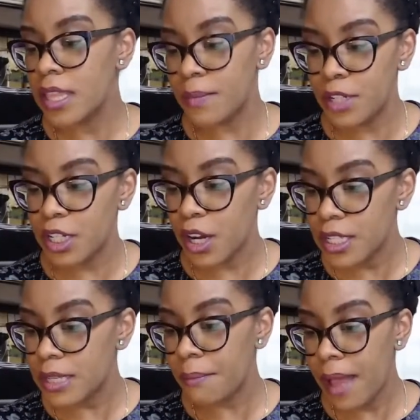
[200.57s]
Let me share
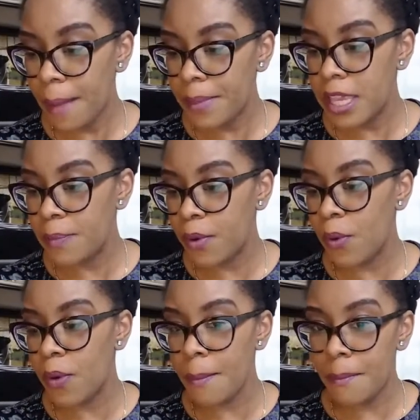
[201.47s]
it to my
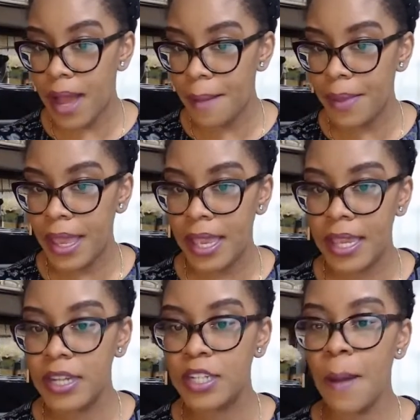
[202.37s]
people on my
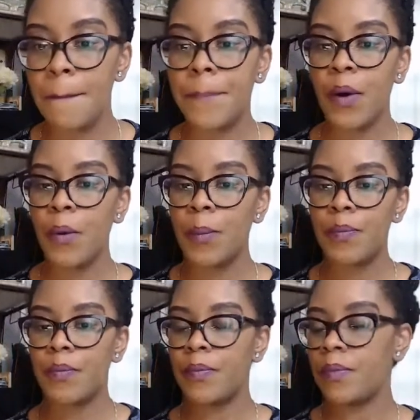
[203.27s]
page.
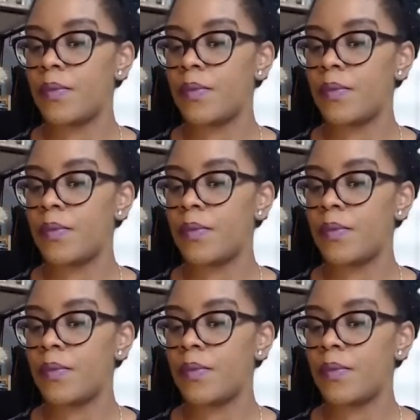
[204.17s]
Boom.